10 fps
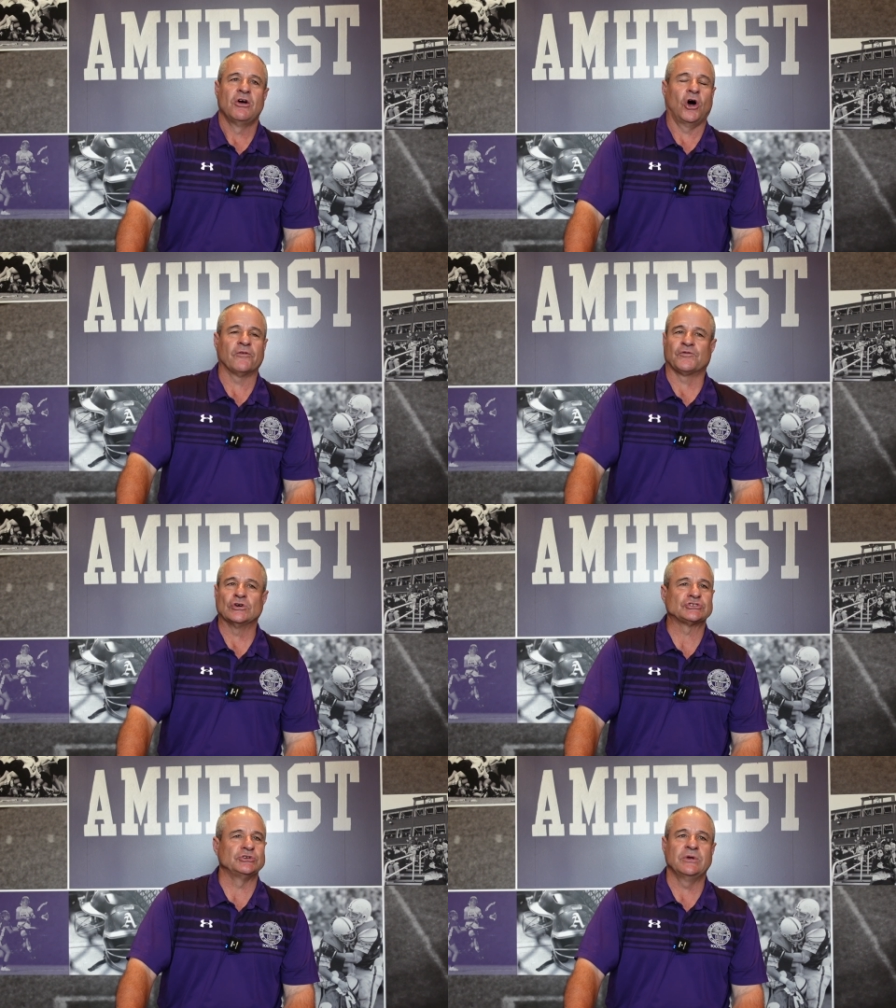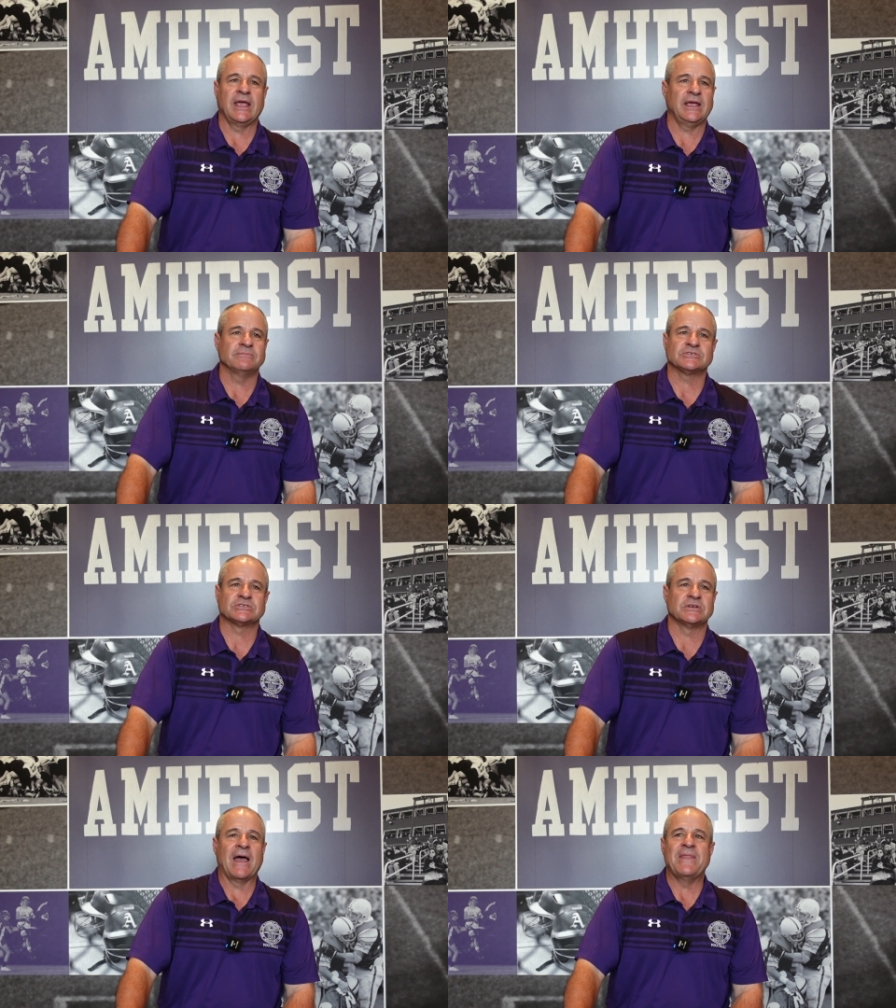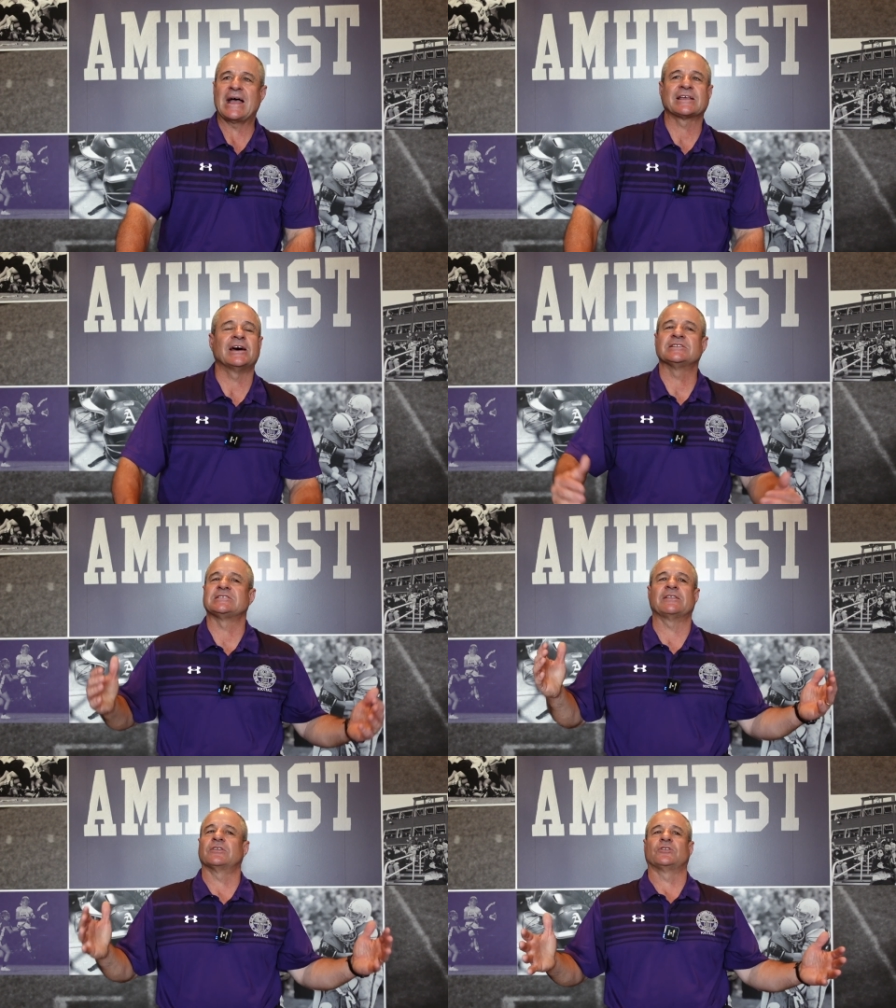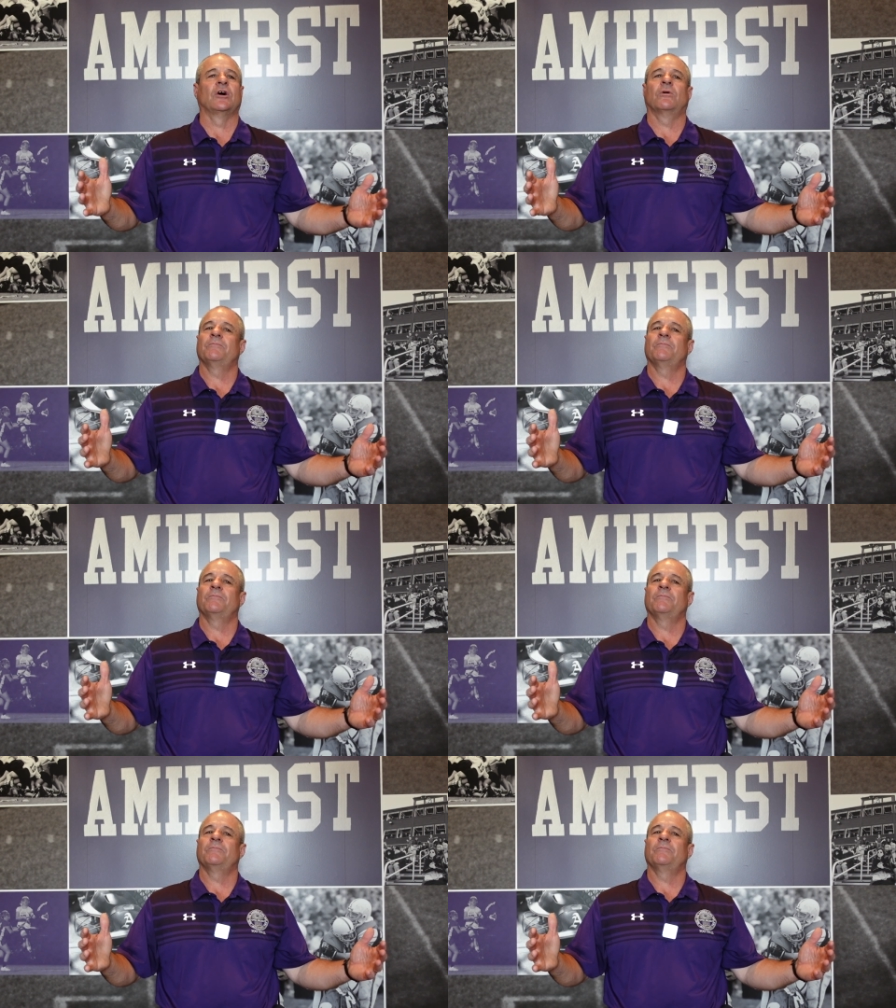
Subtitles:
our first two games, and that kind of set the tone.